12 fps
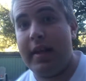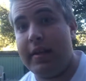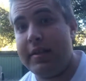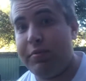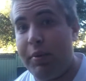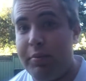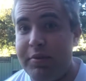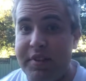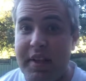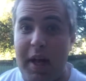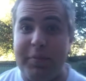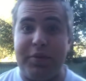Now this one was
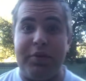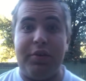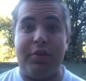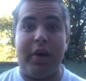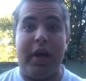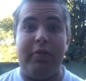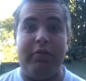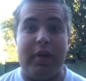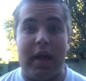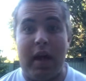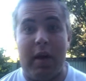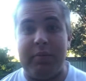an absolute great
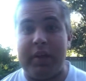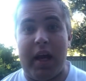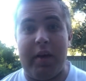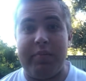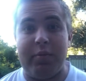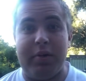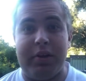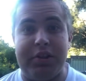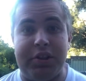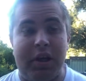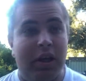game to watch.